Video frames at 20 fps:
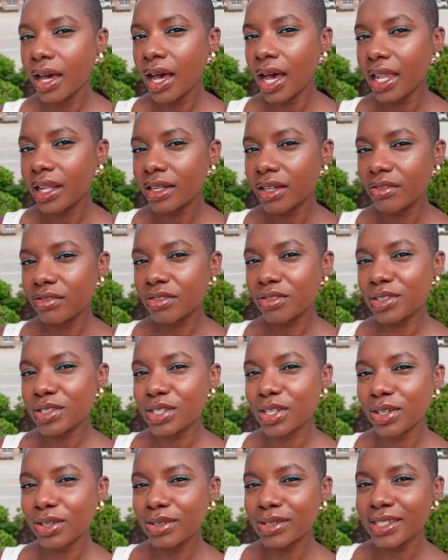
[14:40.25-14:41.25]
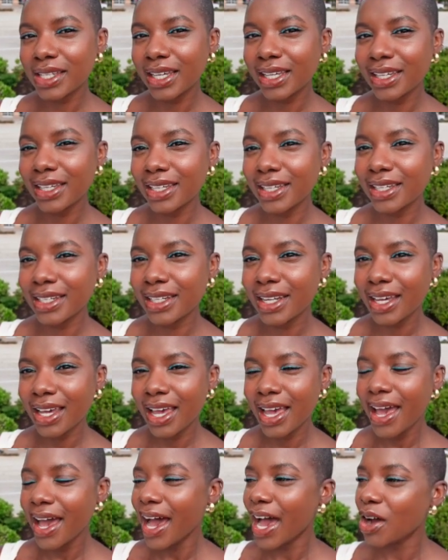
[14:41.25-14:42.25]
I love the results
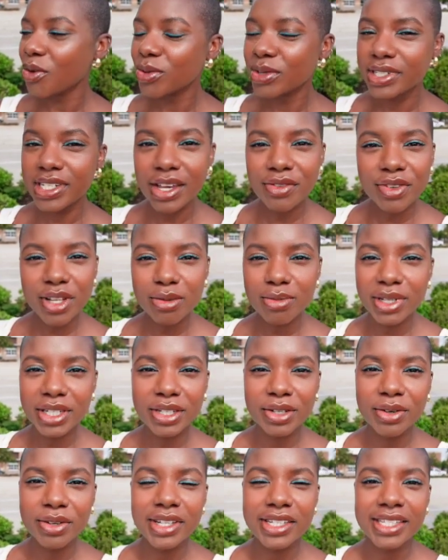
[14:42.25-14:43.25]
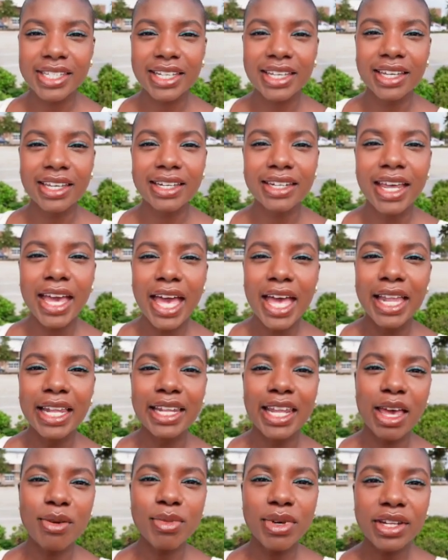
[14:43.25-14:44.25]
and I will definitely be doing this again.
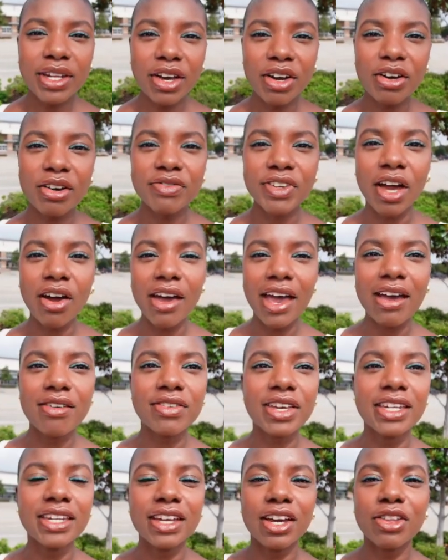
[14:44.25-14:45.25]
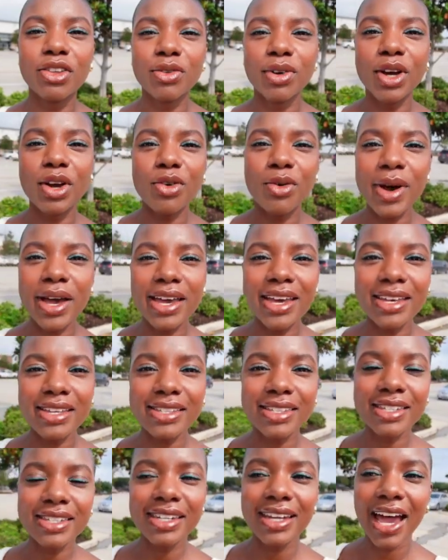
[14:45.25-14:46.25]
Let me know if y'all have any other
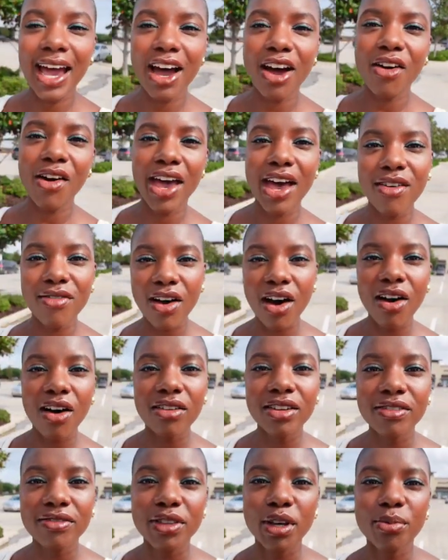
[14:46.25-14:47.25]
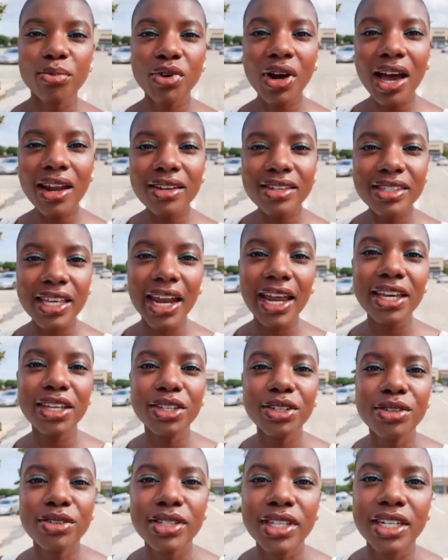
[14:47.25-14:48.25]
requests. I'll have all of the products that I
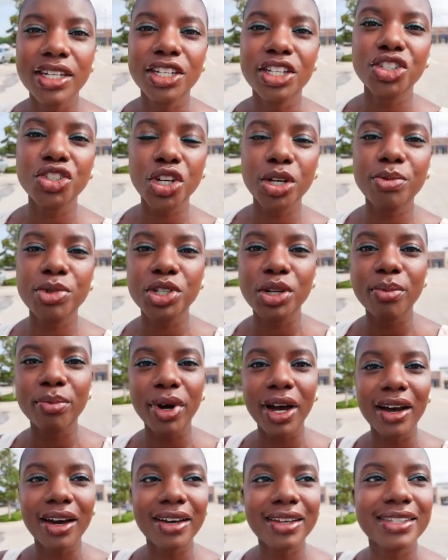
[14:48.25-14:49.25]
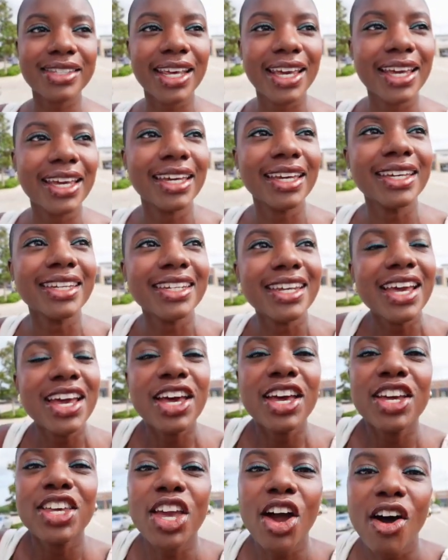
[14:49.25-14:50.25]
use in the description box, and
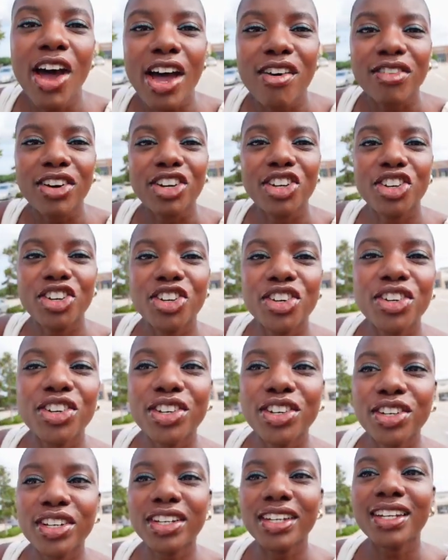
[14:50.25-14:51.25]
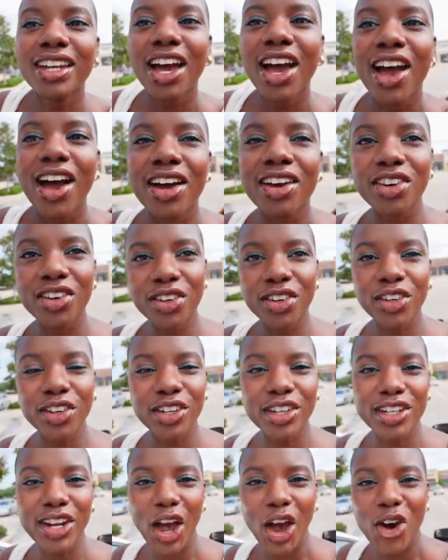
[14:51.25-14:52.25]
y'all have a good
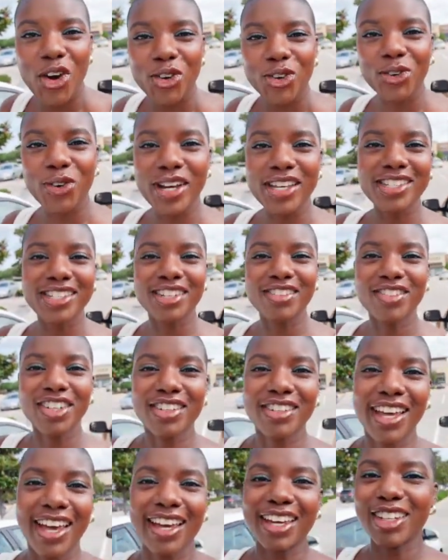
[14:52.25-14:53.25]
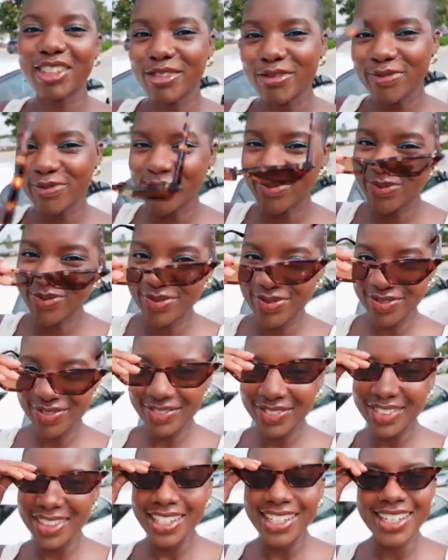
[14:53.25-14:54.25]
rest of your day.
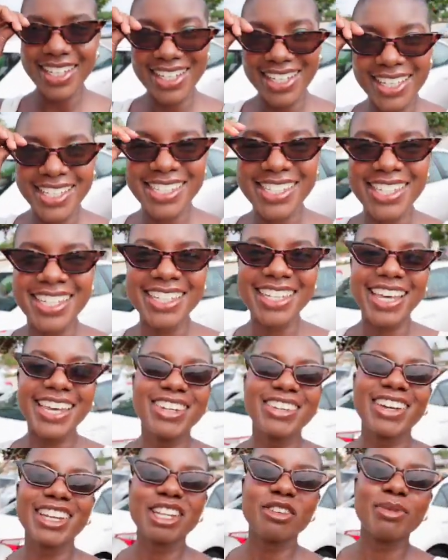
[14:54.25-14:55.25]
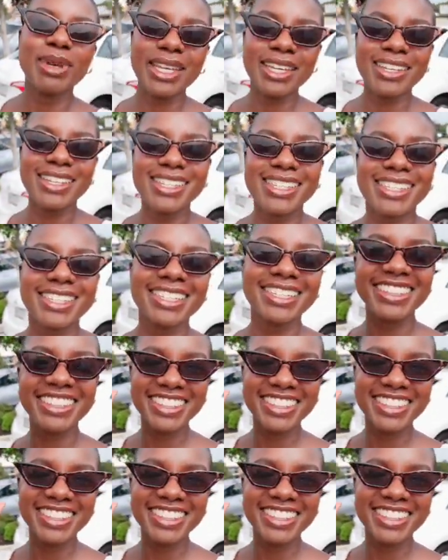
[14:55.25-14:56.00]
See you later, color bees.